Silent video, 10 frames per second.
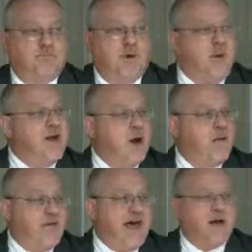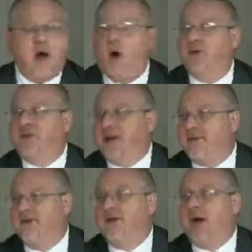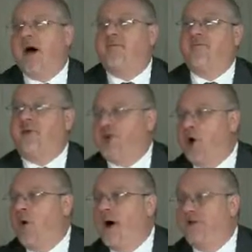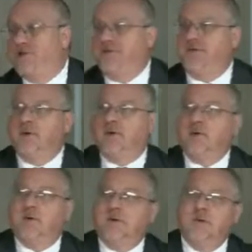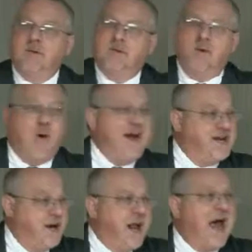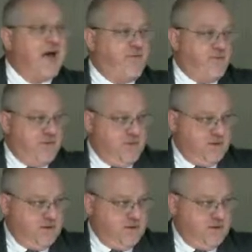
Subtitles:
But we know that that law is given not to show us the way to life,